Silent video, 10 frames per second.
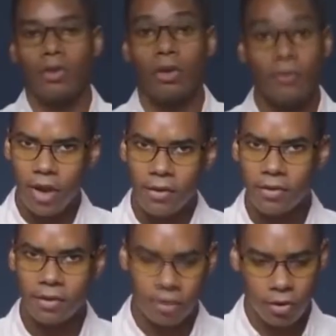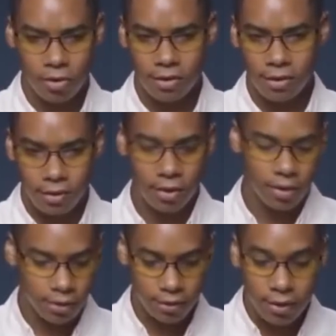So 2,660
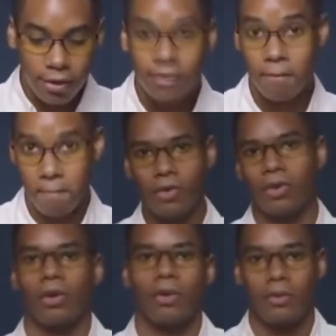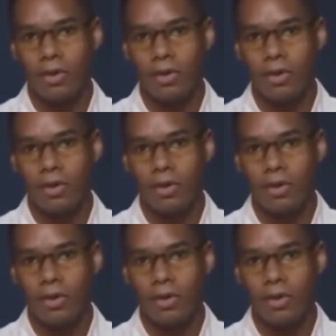hit 6 years ago,